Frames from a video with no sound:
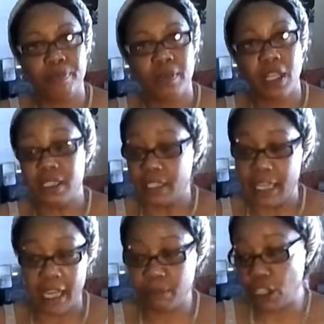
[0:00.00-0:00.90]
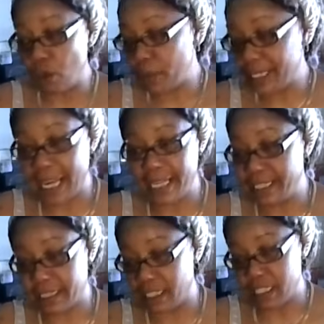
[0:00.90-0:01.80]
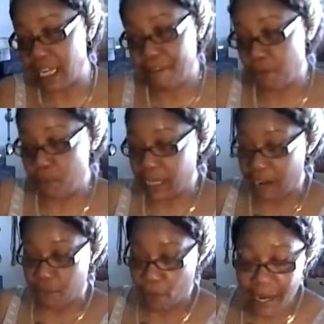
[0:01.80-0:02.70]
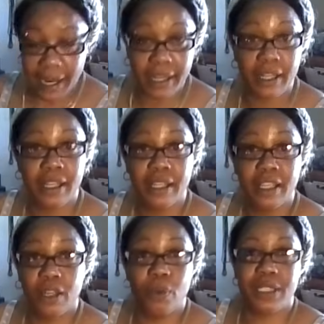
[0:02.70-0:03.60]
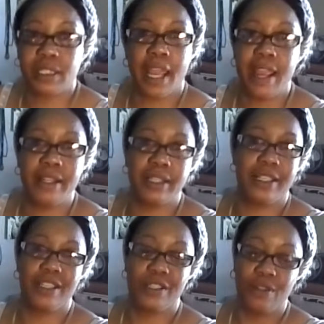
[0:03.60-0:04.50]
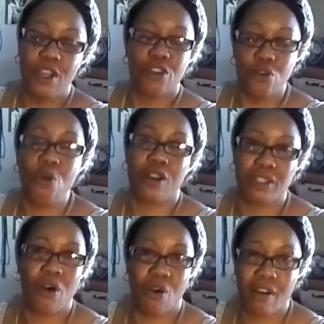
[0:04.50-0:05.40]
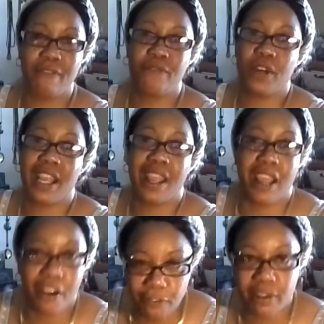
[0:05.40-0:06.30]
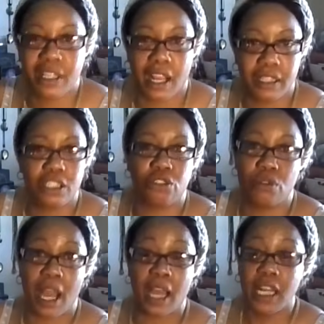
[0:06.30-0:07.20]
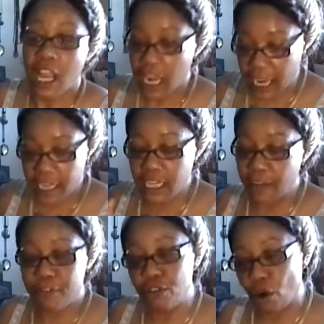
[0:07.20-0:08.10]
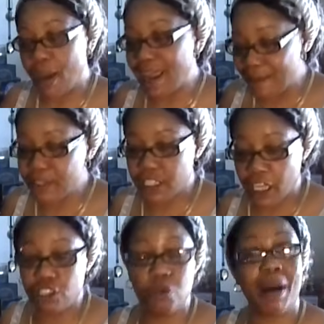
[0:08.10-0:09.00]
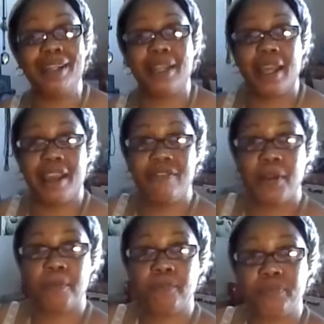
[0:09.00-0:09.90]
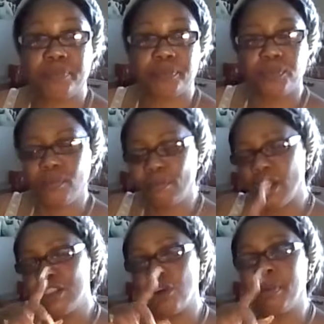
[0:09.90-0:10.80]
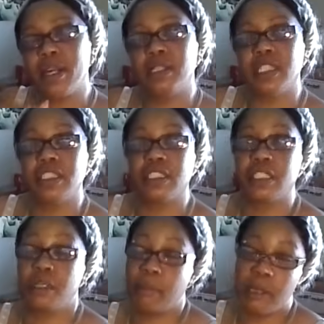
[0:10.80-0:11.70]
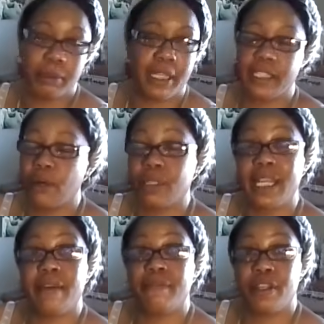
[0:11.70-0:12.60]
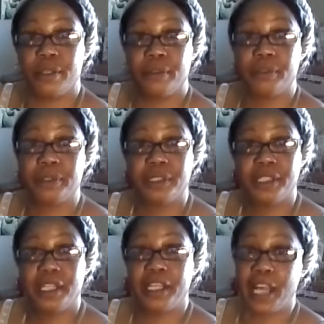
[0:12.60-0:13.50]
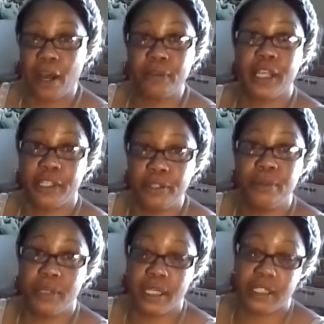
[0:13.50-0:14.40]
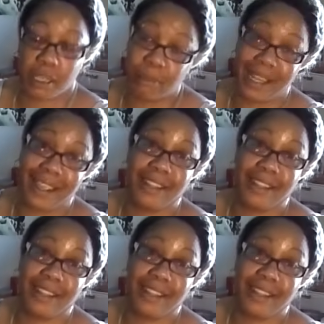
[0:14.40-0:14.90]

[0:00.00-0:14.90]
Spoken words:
Because the damn show wasn't handed to you, not from what I've read. It wasn't handed to you. You worked hard for everything that you got. And if you don't have it yet, you about to have it. So pay attention to them people that don't clap for you. And all they do is complain.